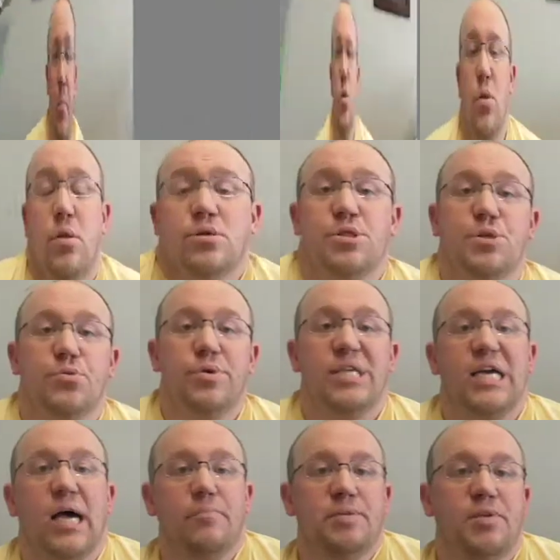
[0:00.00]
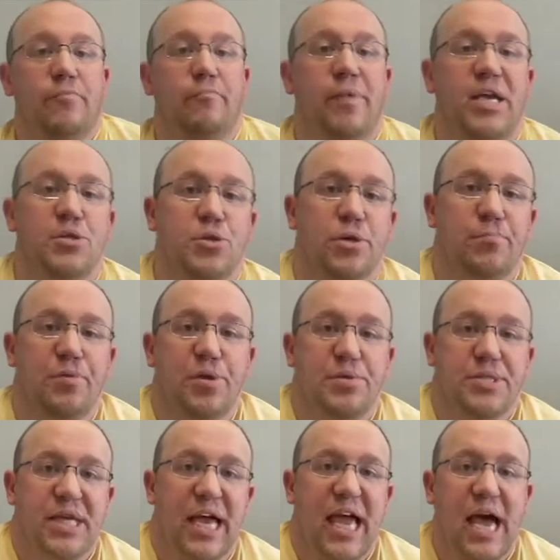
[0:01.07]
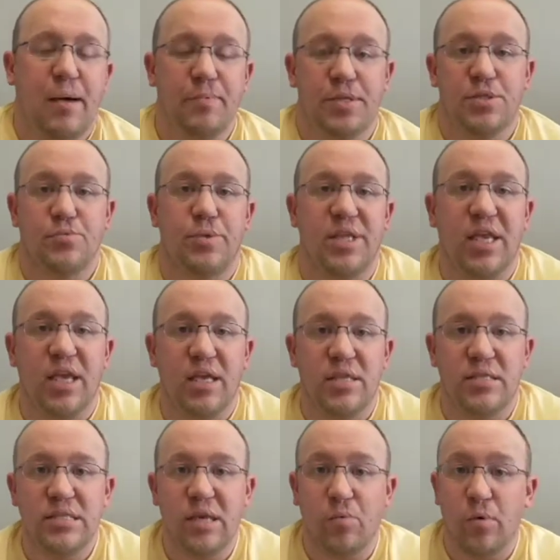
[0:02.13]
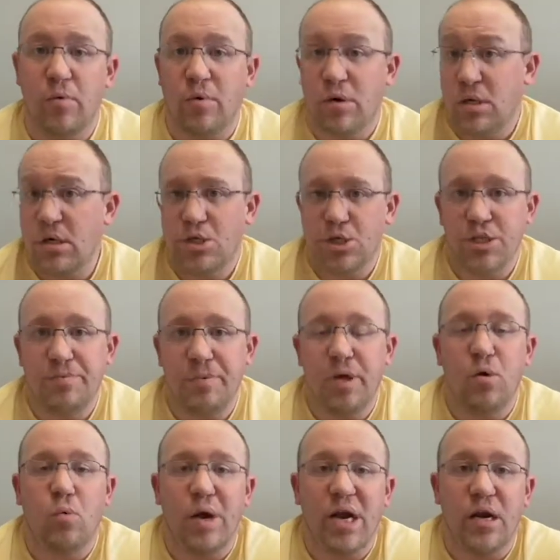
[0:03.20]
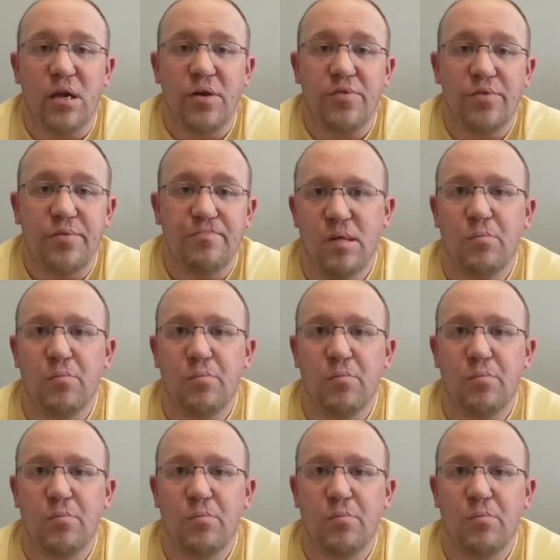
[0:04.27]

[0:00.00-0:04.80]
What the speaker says: So there's three types of major abuse that happens with kids that we want to just be aware of.